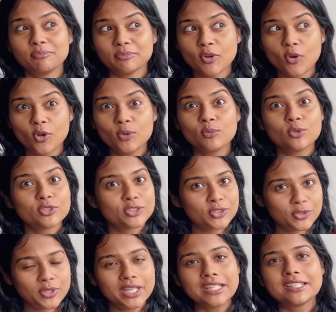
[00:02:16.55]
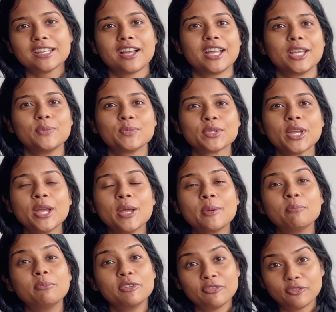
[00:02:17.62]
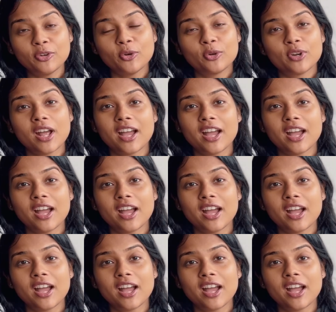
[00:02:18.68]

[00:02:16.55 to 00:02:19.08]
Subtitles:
almost 3 times before